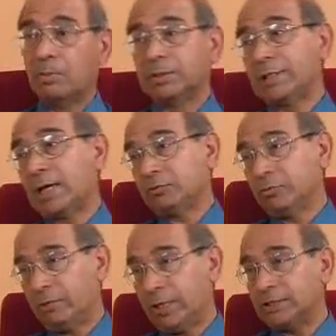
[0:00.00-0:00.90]
But
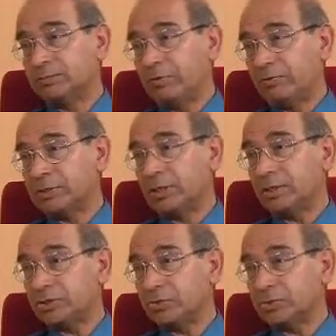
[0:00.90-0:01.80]
that would raise
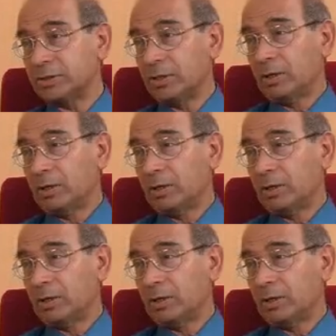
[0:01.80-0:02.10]
privacy issues.